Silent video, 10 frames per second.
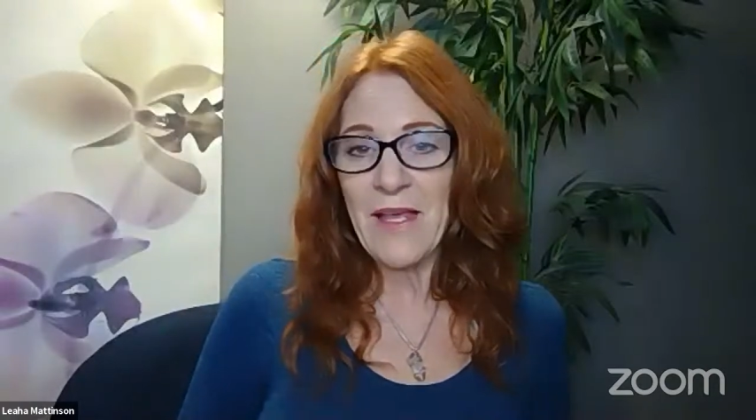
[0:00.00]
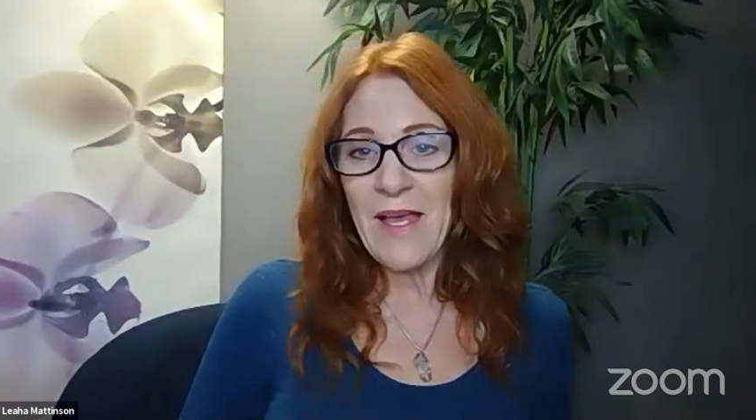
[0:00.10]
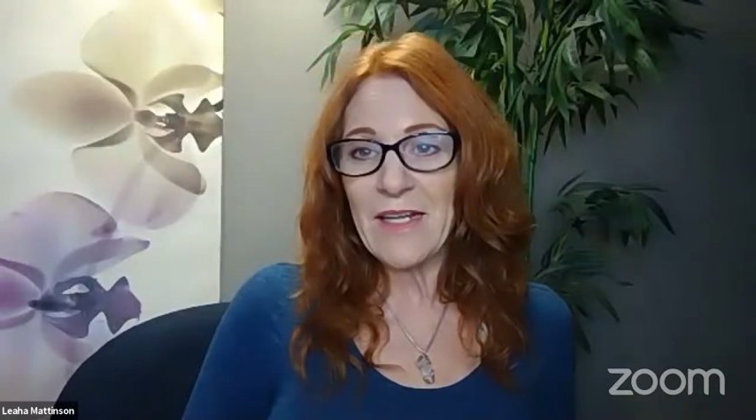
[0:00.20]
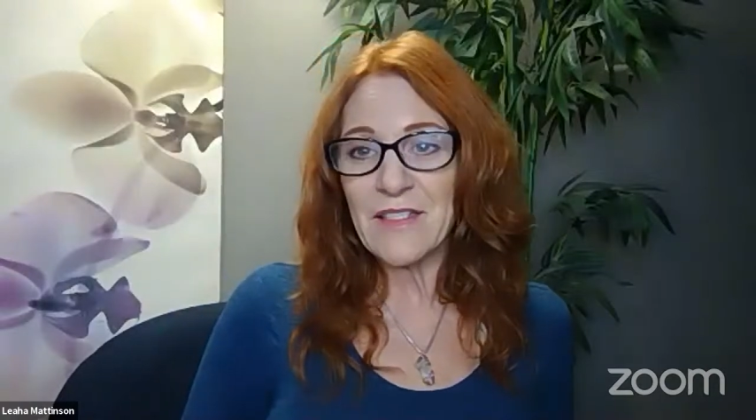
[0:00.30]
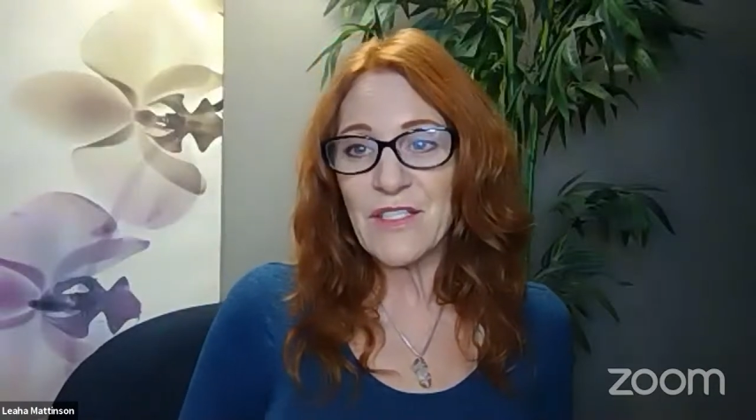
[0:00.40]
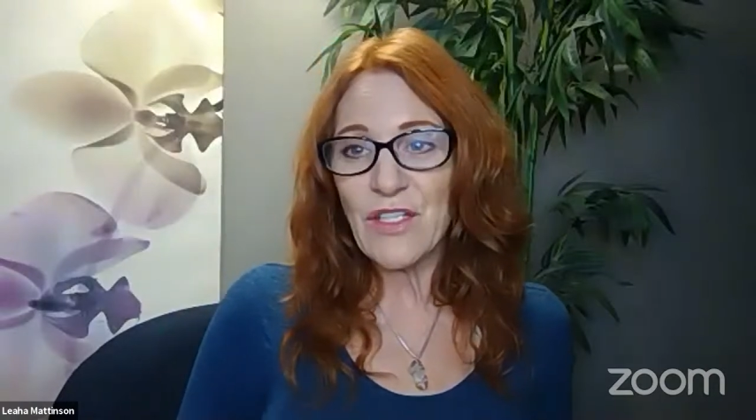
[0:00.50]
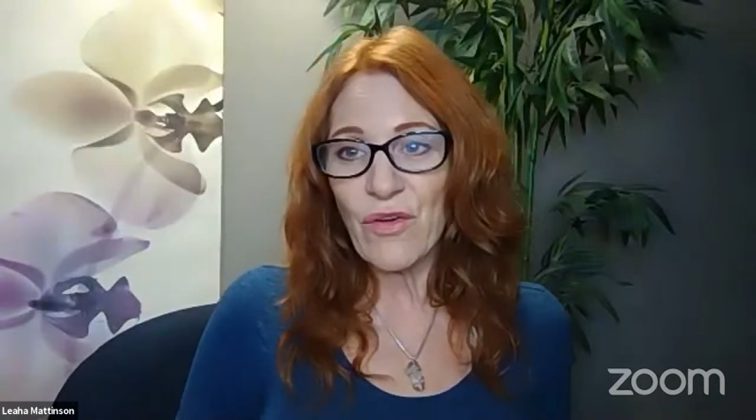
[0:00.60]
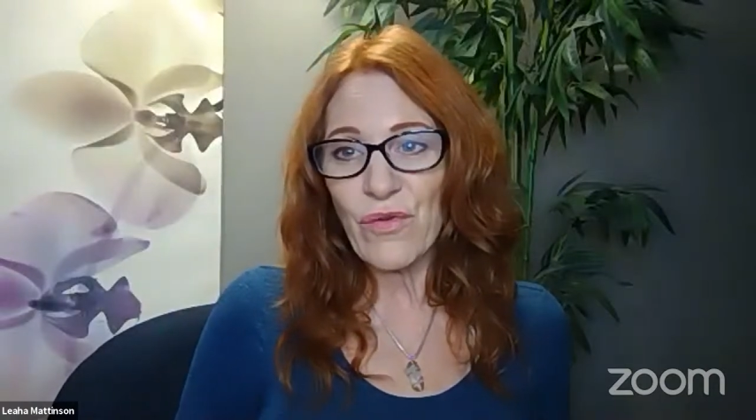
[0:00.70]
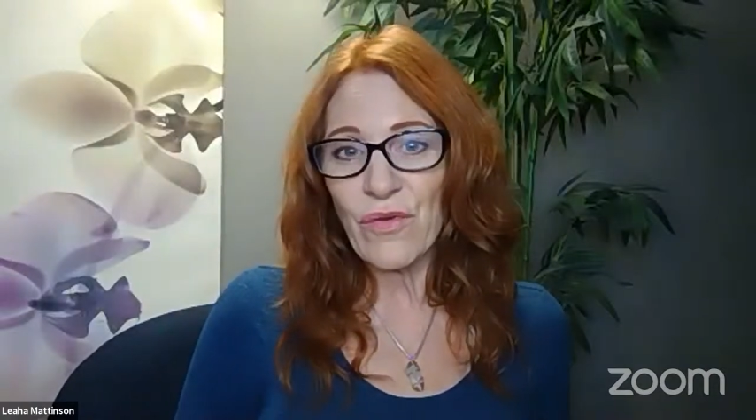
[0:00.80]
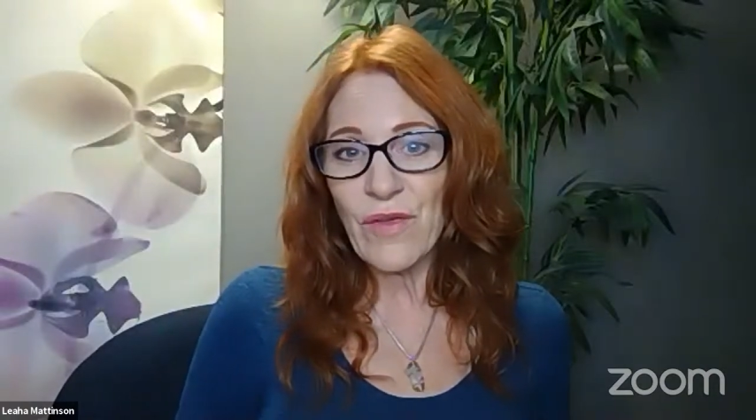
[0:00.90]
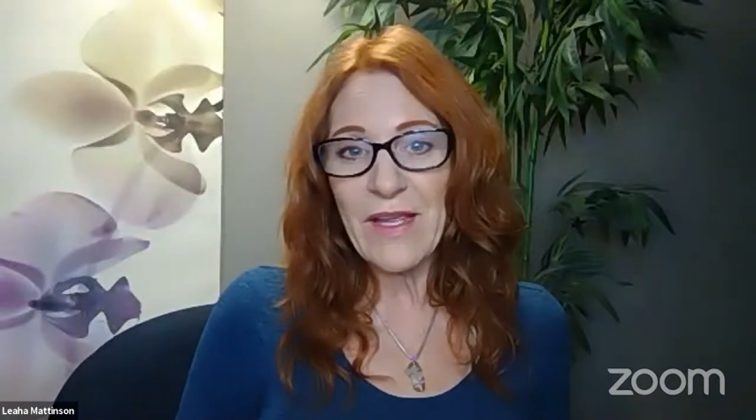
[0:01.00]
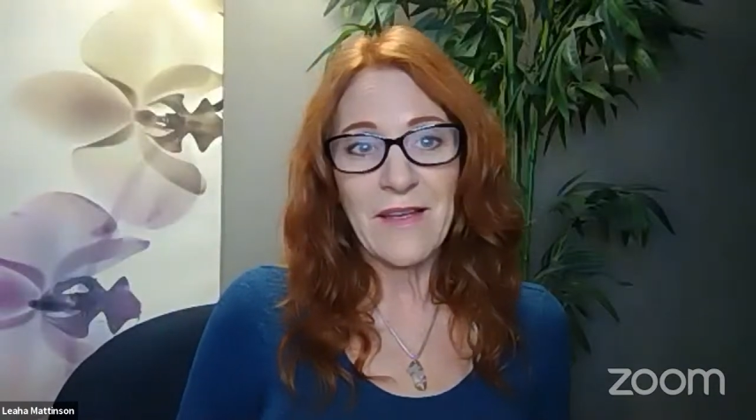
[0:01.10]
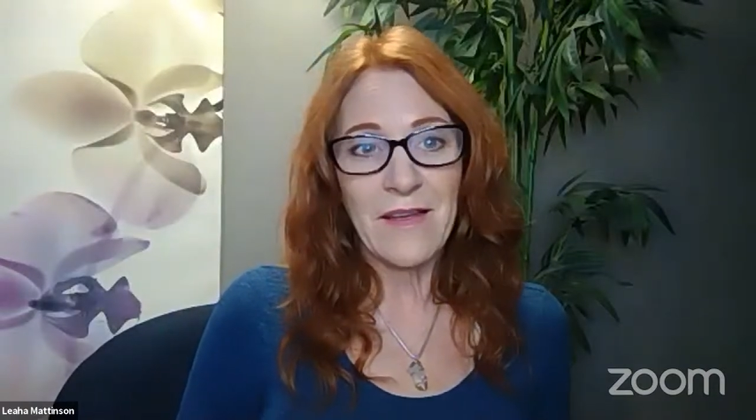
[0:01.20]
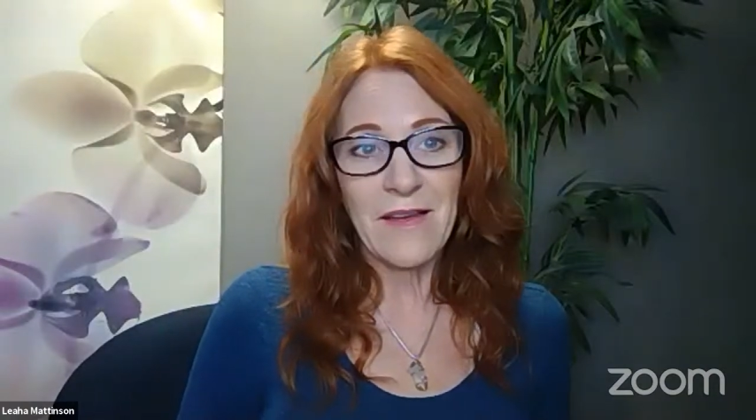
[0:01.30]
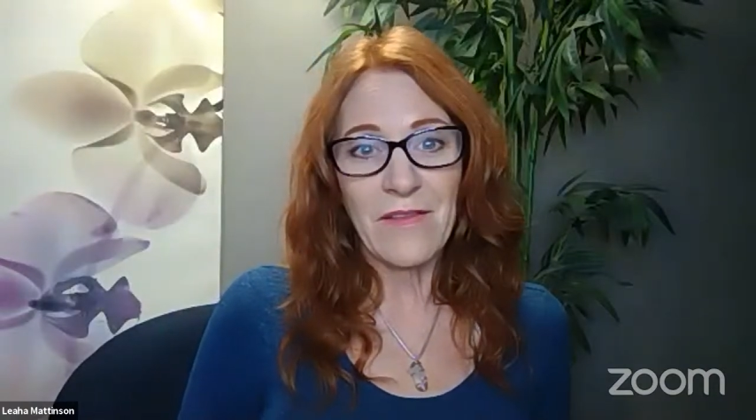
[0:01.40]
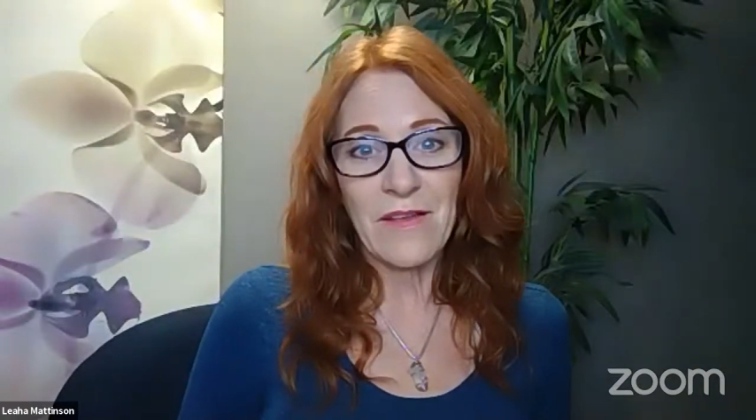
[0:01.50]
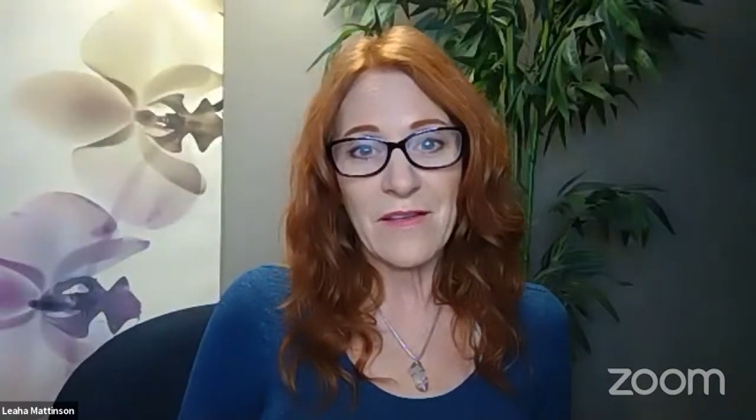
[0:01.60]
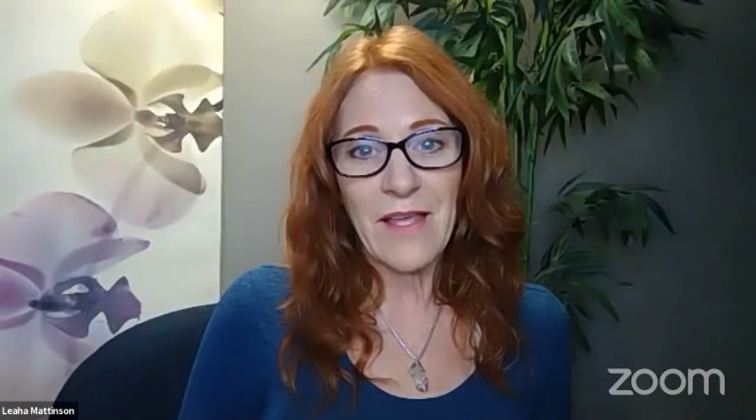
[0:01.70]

And so in the